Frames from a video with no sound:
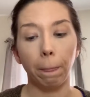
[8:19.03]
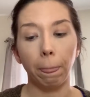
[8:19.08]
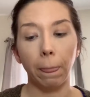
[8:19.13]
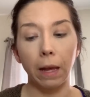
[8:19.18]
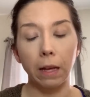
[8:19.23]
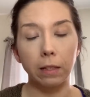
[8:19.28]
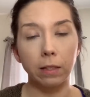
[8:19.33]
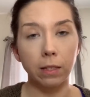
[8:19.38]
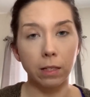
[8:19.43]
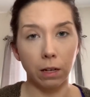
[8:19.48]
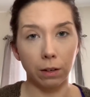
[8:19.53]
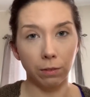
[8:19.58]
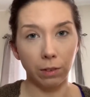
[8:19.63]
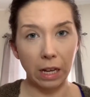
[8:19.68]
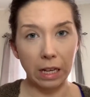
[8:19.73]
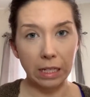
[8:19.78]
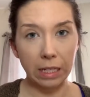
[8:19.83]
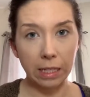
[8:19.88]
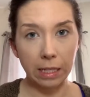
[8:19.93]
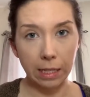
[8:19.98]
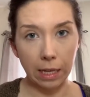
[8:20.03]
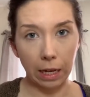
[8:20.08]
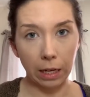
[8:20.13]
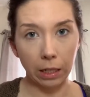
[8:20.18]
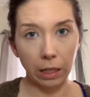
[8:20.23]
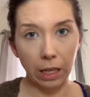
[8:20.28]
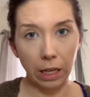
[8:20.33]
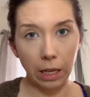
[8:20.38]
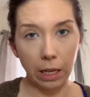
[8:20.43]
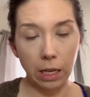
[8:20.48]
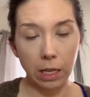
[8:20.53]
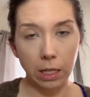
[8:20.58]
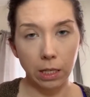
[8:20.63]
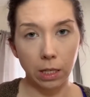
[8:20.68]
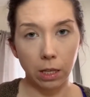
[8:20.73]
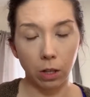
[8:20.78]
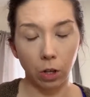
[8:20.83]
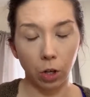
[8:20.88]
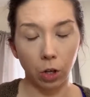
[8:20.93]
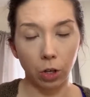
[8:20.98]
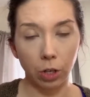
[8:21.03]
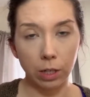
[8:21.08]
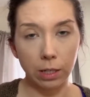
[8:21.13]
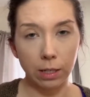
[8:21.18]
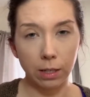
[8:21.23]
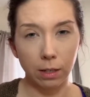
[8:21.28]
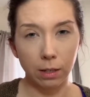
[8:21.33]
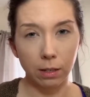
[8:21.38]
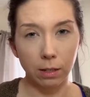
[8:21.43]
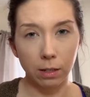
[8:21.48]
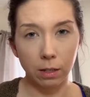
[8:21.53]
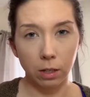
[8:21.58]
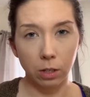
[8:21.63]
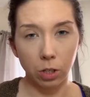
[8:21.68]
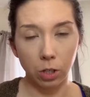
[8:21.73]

instead of like settling into the creases.